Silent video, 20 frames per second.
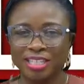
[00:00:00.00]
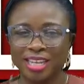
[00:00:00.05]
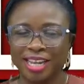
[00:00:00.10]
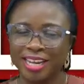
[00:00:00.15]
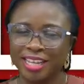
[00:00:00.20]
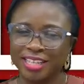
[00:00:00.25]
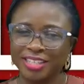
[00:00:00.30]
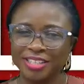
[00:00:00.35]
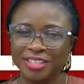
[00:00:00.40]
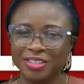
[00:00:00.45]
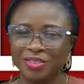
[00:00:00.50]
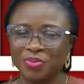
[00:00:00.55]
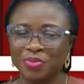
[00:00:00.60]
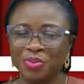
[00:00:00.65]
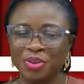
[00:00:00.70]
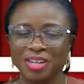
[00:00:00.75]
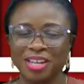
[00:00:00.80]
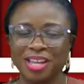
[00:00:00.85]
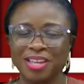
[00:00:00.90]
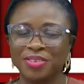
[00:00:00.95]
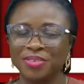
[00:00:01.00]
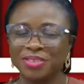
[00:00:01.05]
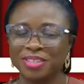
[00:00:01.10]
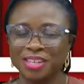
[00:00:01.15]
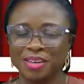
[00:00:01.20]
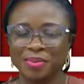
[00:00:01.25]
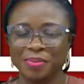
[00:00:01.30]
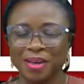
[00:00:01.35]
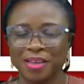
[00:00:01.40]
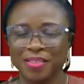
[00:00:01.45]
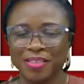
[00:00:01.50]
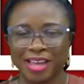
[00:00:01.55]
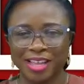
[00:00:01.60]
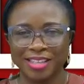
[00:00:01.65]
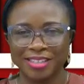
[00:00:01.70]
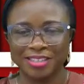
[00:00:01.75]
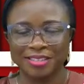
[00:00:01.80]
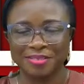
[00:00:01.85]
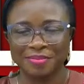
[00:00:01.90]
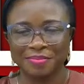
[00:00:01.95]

challenges. What can you say about that?